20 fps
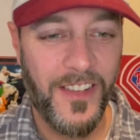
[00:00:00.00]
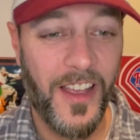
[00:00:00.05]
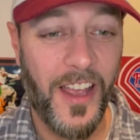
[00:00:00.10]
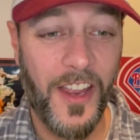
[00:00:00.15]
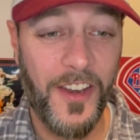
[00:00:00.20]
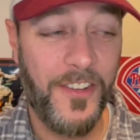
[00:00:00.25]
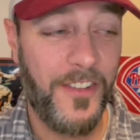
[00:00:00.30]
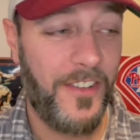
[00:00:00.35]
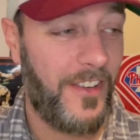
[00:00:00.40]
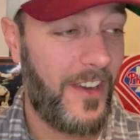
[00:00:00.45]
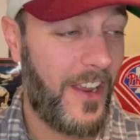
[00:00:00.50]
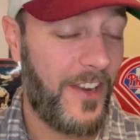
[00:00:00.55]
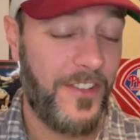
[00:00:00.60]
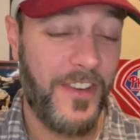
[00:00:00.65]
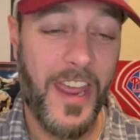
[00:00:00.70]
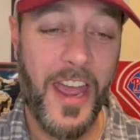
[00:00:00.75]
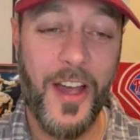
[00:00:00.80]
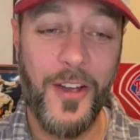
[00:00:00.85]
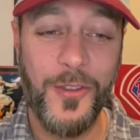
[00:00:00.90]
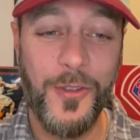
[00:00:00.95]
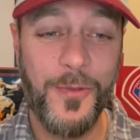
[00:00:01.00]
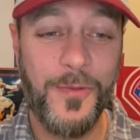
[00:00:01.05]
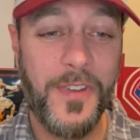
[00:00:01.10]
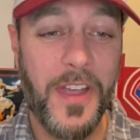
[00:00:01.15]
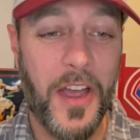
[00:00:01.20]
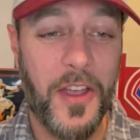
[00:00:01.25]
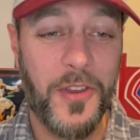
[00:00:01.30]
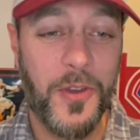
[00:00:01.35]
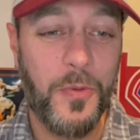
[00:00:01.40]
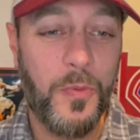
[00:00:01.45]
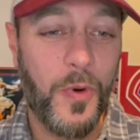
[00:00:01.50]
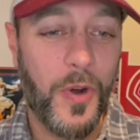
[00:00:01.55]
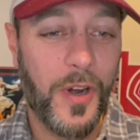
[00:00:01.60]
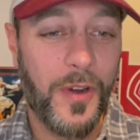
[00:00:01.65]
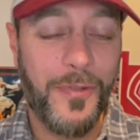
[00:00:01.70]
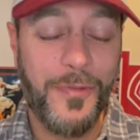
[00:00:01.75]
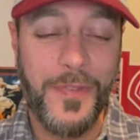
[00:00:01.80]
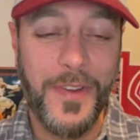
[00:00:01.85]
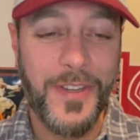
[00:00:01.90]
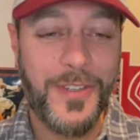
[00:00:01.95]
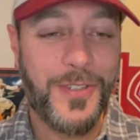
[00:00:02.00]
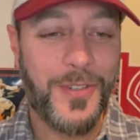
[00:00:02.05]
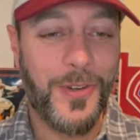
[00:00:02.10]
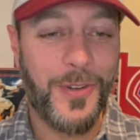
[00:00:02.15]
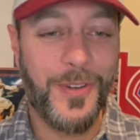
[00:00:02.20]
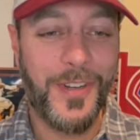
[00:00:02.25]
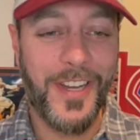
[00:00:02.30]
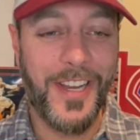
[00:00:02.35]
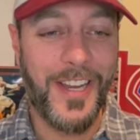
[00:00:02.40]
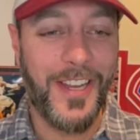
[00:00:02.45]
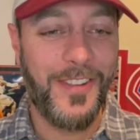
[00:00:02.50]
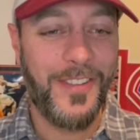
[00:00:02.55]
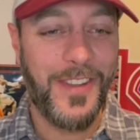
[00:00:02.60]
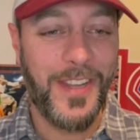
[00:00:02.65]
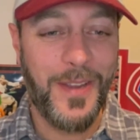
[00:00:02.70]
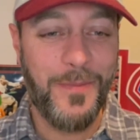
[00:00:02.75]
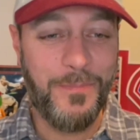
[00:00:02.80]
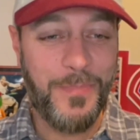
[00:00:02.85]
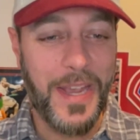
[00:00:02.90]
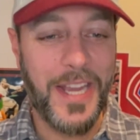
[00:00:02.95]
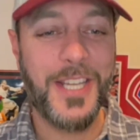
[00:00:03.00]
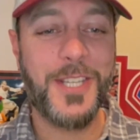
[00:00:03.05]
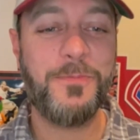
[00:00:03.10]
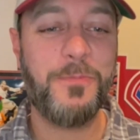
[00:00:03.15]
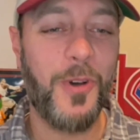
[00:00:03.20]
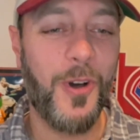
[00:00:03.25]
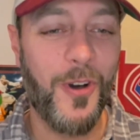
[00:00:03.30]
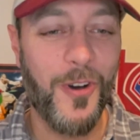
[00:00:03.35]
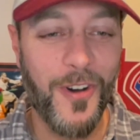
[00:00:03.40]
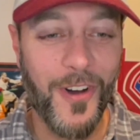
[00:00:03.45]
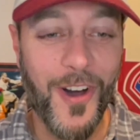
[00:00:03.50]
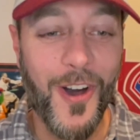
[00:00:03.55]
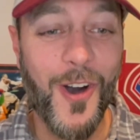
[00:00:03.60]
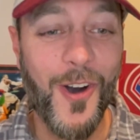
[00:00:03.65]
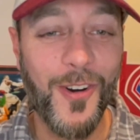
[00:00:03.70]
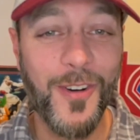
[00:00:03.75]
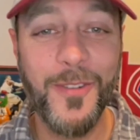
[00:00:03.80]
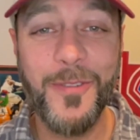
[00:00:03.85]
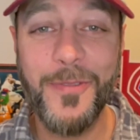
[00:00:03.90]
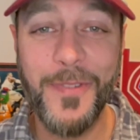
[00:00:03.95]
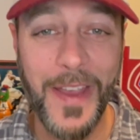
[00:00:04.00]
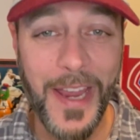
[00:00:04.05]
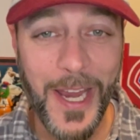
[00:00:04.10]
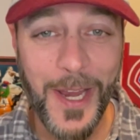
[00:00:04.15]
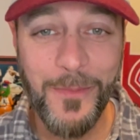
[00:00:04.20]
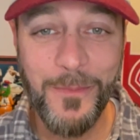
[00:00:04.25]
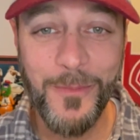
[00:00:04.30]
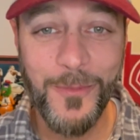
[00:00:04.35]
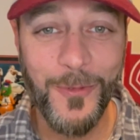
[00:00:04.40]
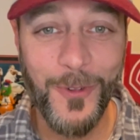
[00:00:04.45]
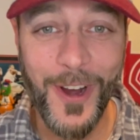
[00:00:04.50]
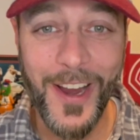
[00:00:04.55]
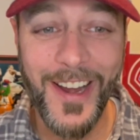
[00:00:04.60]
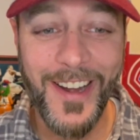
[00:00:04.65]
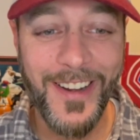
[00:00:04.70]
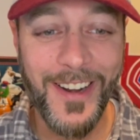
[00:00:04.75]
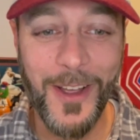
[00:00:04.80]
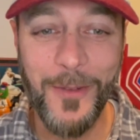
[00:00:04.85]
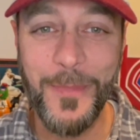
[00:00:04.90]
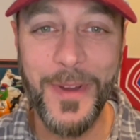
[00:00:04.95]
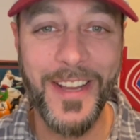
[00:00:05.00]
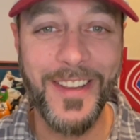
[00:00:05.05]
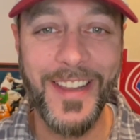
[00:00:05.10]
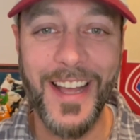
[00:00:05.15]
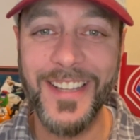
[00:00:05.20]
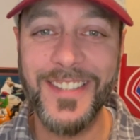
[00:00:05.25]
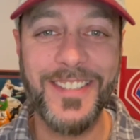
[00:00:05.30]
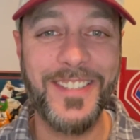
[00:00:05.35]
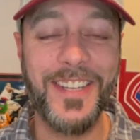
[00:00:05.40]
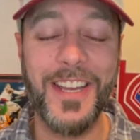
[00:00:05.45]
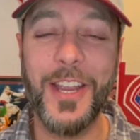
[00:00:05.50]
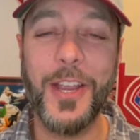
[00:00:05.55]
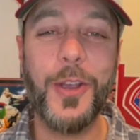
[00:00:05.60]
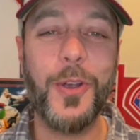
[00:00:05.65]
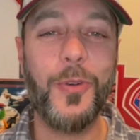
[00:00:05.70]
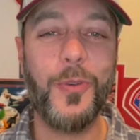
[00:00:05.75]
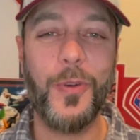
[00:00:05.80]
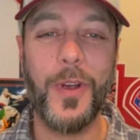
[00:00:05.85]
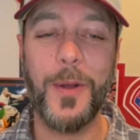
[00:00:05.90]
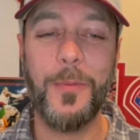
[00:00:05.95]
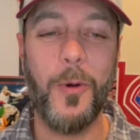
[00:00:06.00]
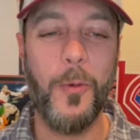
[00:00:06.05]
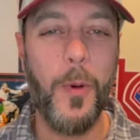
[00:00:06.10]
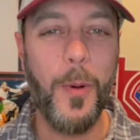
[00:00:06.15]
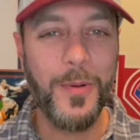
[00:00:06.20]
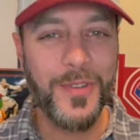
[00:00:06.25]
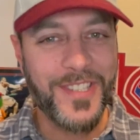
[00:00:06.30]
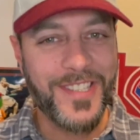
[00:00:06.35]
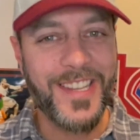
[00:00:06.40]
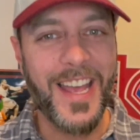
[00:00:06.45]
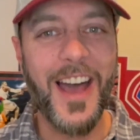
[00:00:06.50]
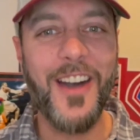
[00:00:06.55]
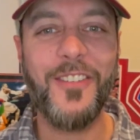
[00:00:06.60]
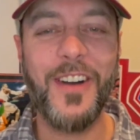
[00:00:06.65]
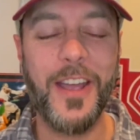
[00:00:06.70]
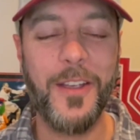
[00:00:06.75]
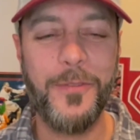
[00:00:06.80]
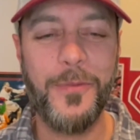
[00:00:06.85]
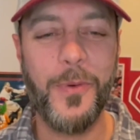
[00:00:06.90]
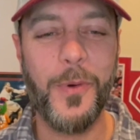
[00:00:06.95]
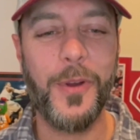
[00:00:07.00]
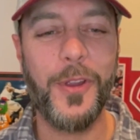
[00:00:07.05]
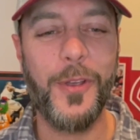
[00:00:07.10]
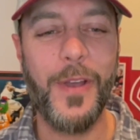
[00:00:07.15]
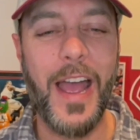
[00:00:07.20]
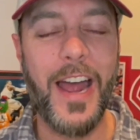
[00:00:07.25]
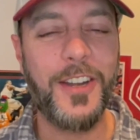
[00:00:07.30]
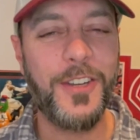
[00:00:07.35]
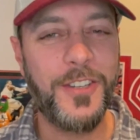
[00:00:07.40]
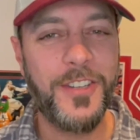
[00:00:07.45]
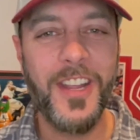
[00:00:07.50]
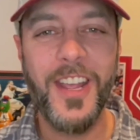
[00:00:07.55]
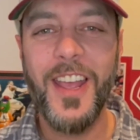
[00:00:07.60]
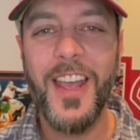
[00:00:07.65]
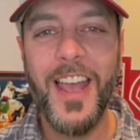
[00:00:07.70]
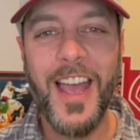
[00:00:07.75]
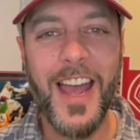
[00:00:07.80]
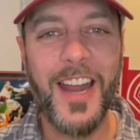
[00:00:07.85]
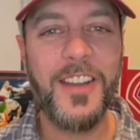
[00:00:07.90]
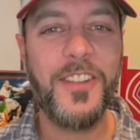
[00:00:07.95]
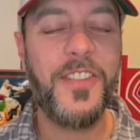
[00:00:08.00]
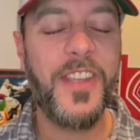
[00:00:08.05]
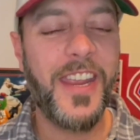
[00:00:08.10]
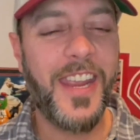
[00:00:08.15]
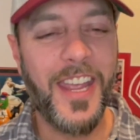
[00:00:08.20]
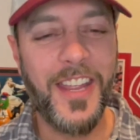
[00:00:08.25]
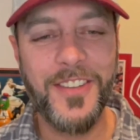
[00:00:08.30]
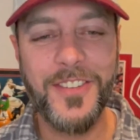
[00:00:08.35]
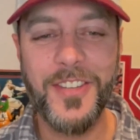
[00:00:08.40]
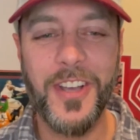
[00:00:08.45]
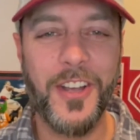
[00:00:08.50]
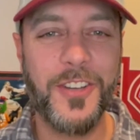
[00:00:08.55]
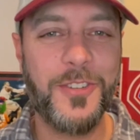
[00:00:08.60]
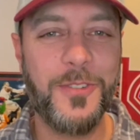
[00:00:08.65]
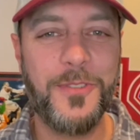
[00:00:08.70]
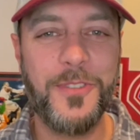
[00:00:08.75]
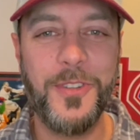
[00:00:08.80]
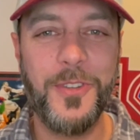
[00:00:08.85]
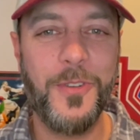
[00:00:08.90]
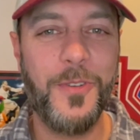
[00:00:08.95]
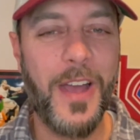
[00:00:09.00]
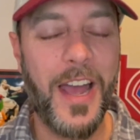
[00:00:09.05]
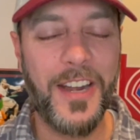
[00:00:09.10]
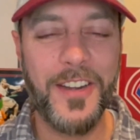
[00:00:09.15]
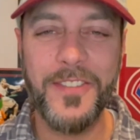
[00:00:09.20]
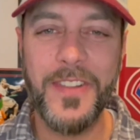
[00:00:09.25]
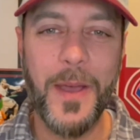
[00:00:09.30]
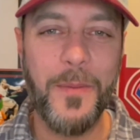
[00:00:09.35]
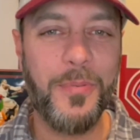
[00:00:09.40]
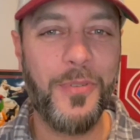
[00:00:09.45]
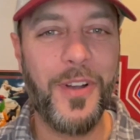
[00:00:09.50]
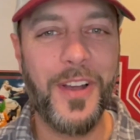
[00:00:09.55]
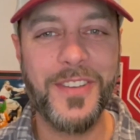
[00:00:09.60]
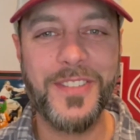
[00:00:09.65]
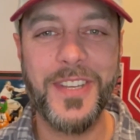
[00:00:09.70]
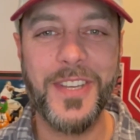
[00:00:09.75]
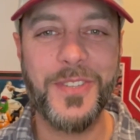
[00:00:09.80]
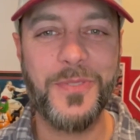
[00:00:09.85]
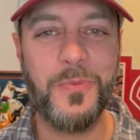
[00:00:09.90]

And now you've got your work featured in the Baseball Hall of Fame, right? I mean, that's incredible. Yeah. What was that like for you? How did they get in touch with you? How did that process